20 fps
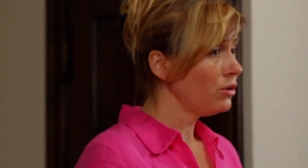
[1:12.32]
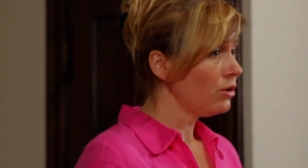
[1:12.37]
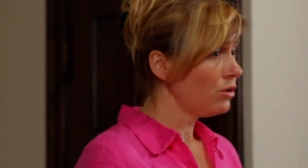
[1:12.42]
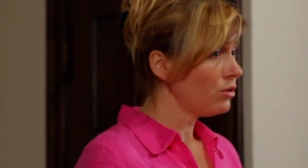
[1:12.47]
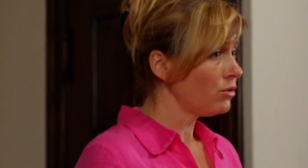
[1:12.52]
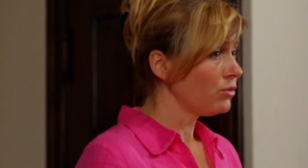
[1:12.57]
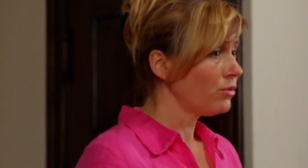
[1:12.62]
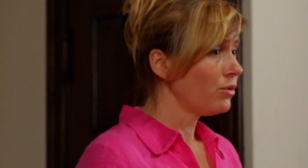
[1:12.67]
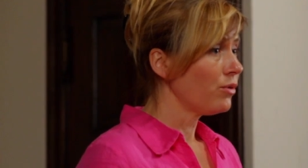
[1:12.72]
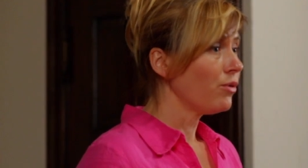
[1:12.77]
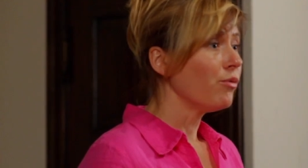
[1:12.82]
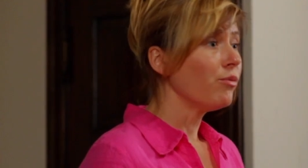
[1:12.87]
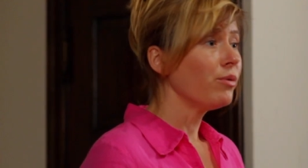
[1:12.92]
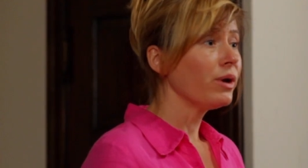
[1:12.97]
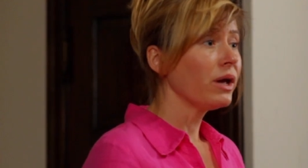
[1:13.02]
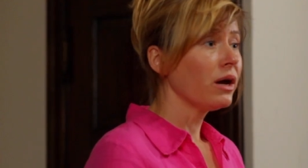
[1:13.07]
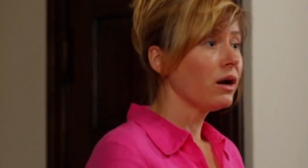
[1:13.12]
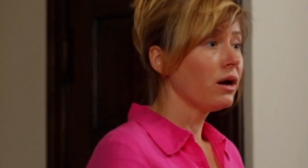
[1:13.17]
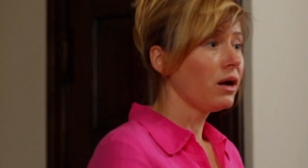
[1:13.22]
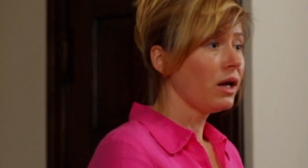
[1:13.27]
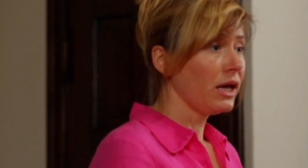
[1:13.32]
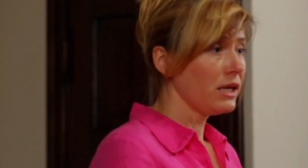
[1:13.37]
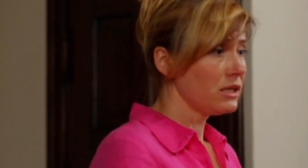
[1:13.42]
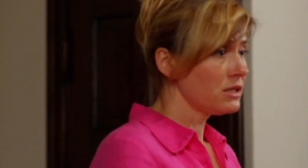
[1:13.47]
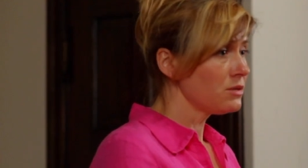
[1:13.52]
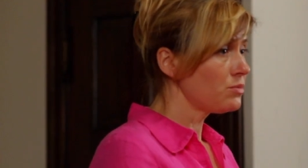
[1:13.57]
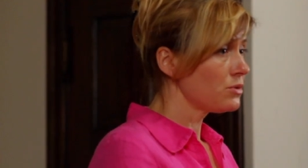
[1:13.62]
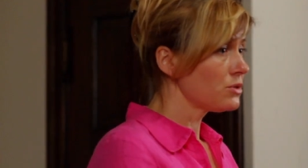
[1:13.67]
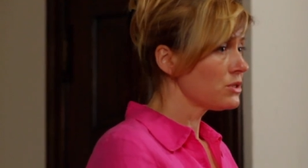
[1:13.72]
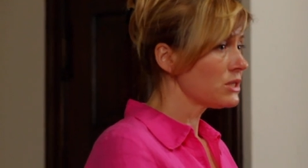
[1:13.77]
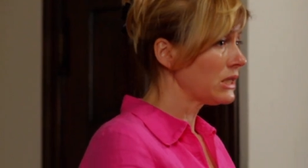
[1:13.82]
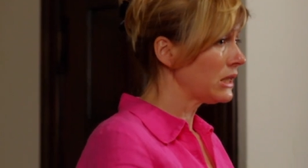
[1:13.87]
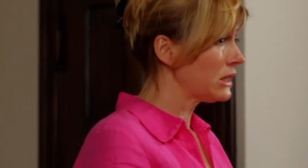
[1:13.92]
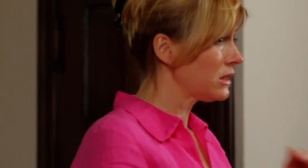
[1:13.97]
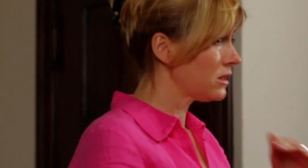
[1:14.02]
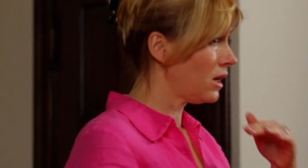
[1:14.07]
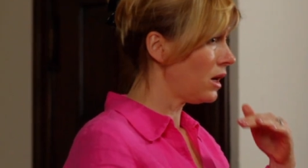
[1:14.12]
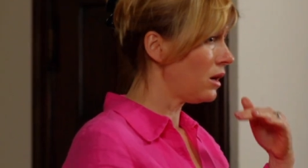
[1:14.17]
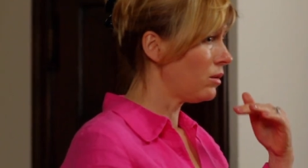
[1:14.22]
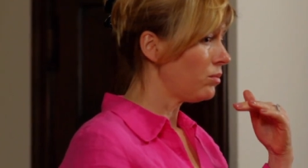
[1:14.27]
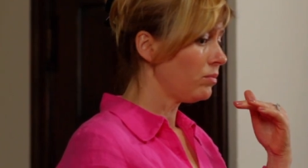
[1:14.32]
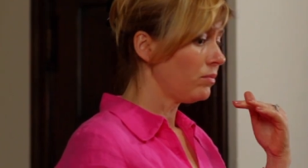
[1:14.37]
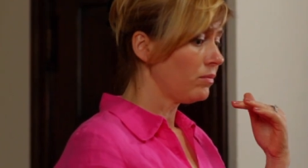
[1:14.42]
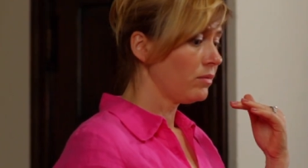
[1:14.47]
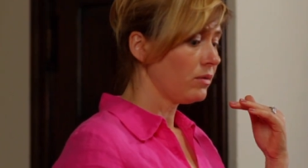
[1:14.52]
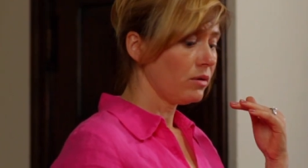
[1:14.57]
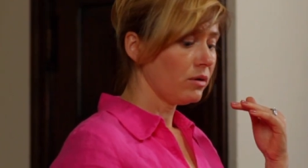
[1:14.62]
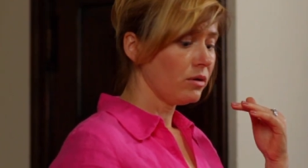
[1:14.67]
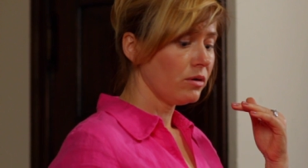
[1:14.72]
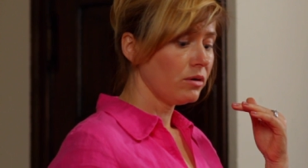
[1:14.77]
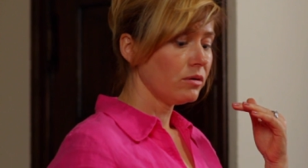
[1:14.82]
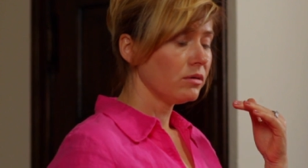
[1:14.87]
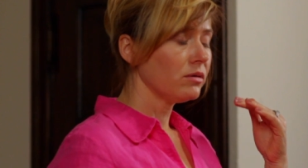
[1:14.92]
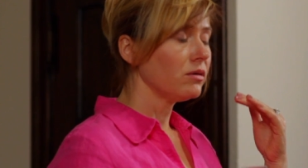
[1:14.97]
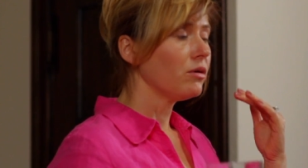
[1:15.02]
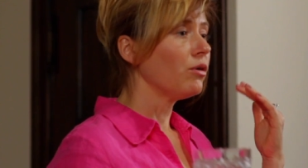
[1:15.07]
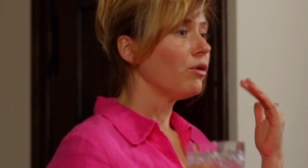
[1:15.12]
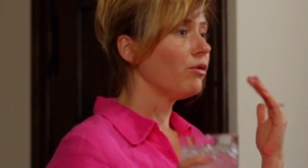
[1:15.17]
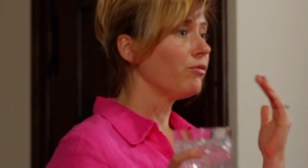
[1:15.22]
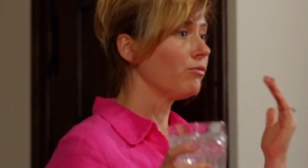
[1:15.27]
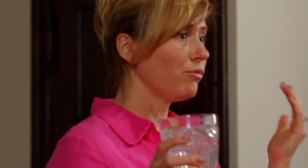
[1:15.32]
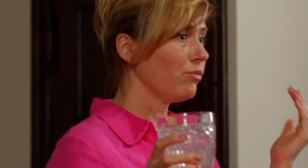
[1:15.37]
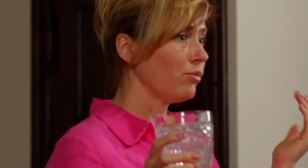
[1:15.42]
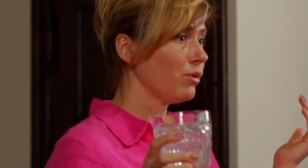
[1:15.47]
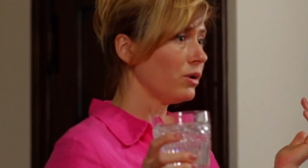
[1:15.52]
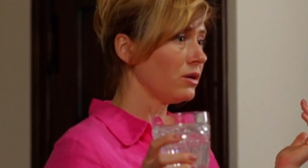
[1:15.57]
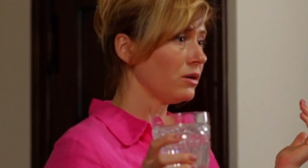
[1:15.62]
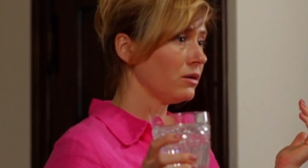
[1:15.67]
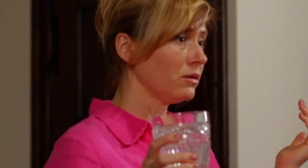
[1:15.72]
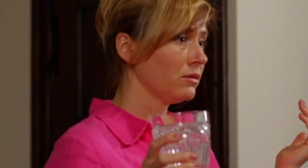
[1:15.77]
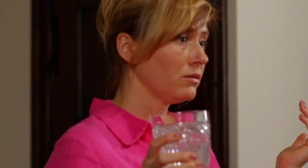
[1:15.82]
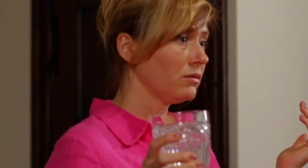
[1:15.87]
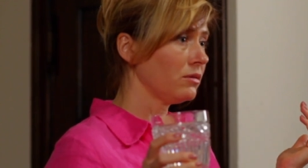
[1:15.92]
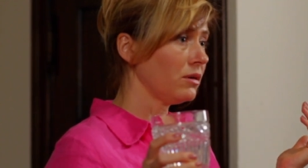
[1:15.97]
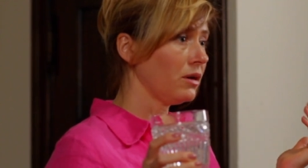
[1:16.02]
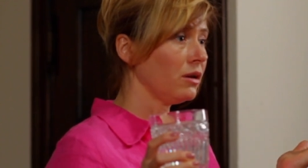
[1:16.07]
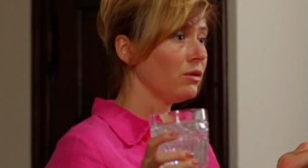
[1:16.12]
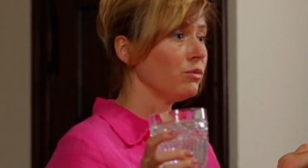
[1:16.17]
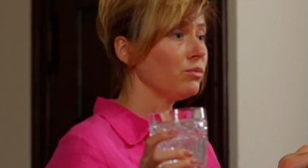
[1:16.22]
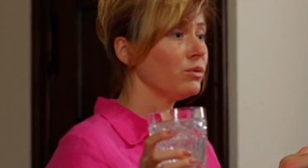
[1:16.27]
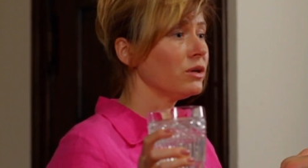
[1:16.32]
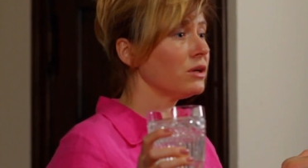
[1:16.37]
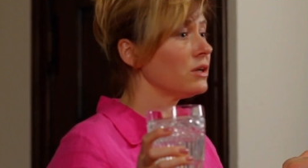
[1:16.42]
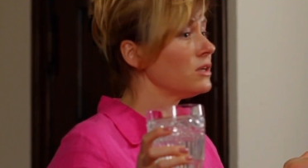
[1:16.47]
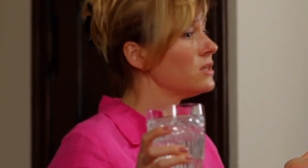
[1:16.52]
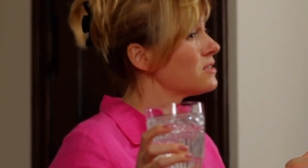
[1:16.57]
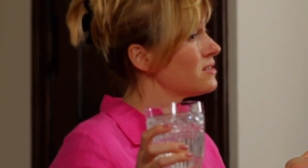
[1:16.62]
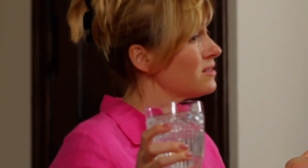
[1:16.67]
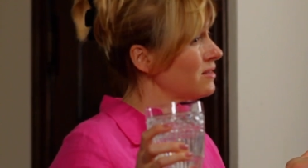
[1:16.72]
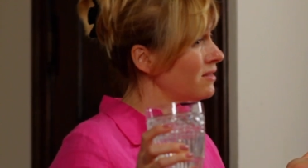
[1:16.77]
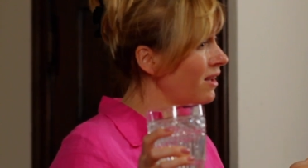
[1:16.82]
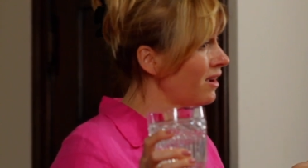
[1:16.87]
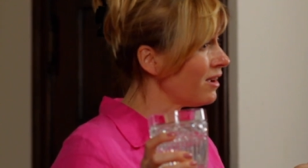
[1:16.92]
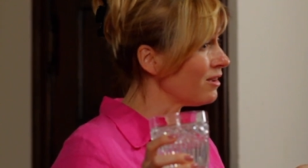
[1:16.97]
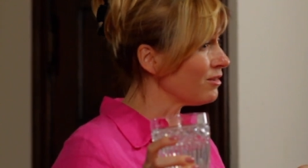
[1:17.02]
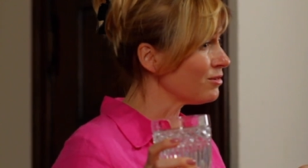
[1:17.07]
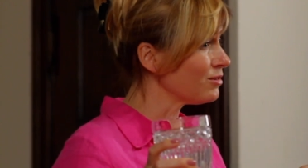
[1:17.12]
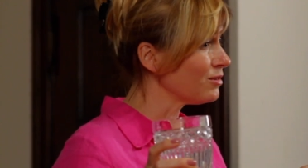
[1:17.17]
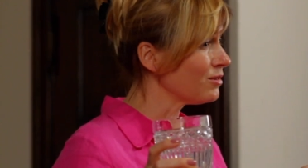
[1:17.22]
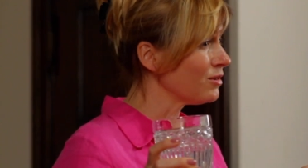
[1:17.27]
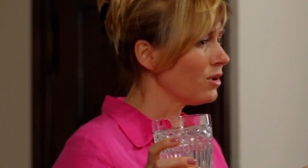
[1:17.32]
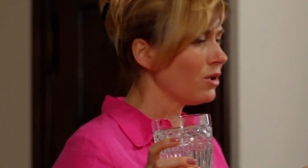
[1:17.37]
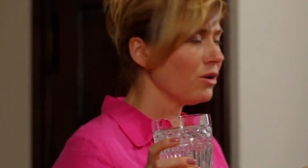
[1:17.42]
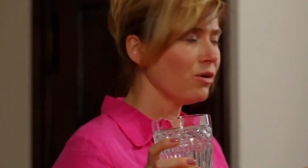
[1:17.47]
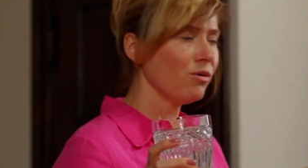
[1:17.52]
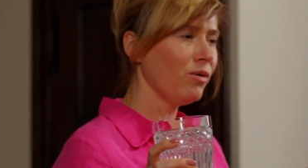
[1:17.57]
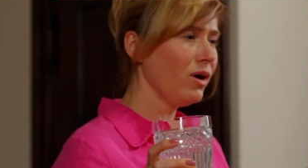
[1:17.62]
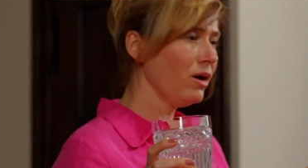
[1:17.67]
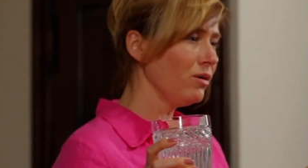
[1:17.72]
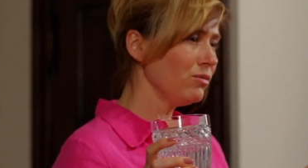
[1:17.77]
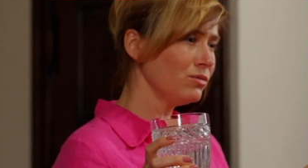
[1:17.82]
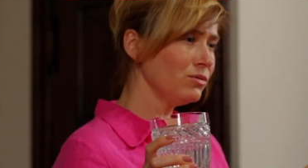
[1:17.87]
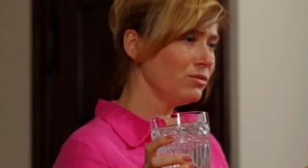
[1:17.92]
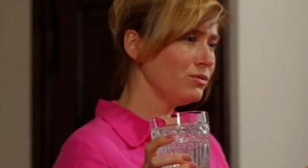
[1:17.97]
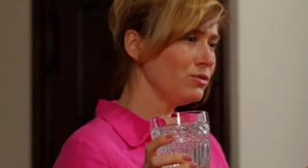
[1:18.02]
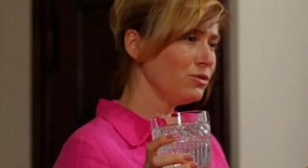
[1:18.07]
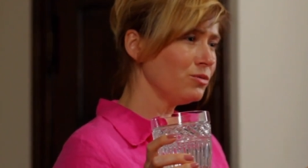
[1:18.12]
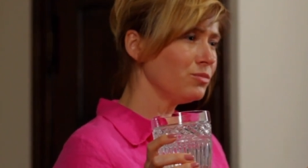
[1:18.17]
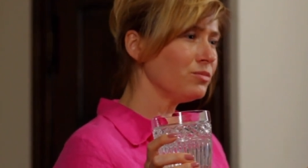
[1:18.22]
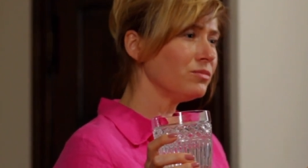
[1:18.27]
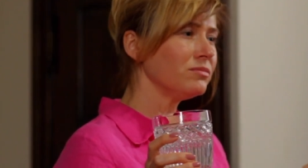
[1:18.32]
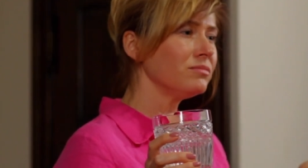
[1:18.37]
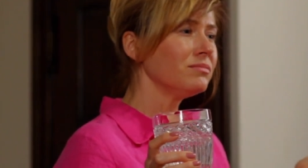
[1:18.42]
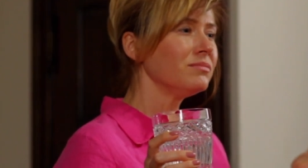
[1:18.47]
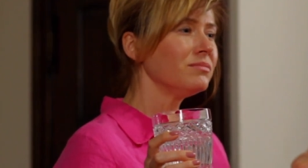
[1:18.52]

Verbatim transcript: know, we are 80% up of water, and water is life. Why wouldn't you